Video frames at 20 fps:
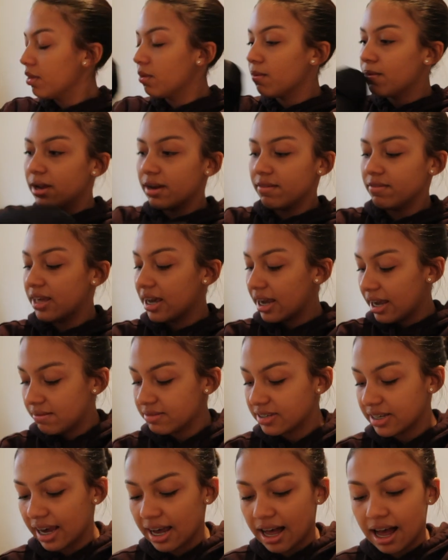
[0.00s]
one of the
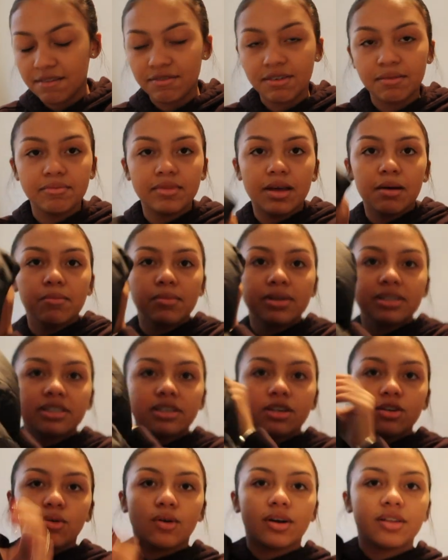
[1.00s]
gifts I got from them was
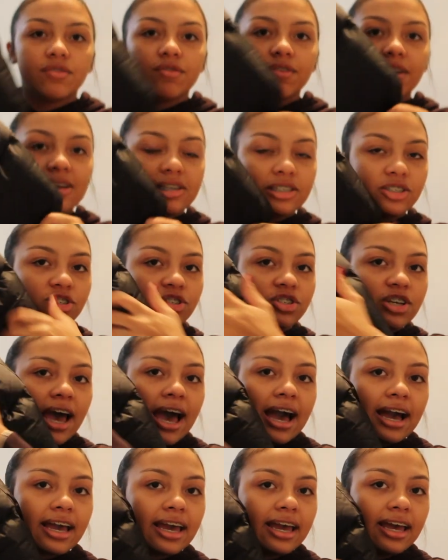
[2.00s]
the North Face
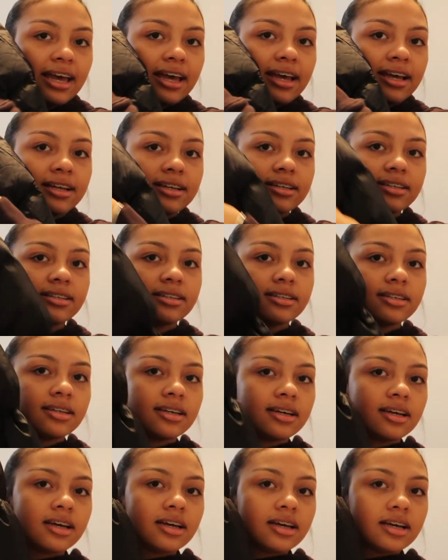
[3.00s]
jacket.
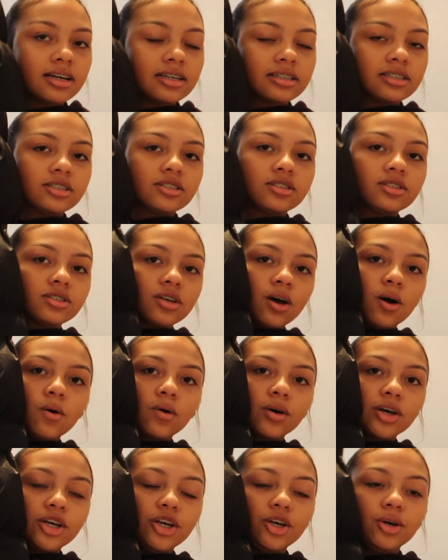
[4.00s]
It's
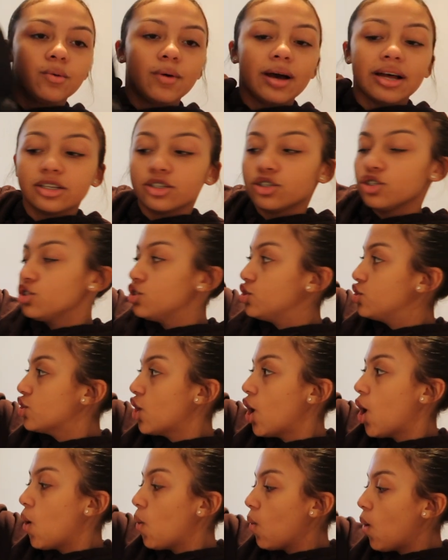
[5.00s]
so cute and
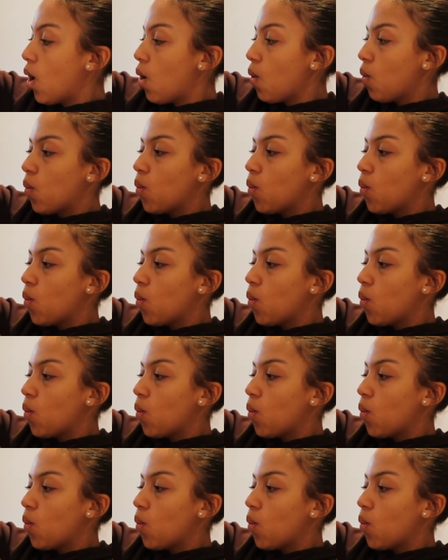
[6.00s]
so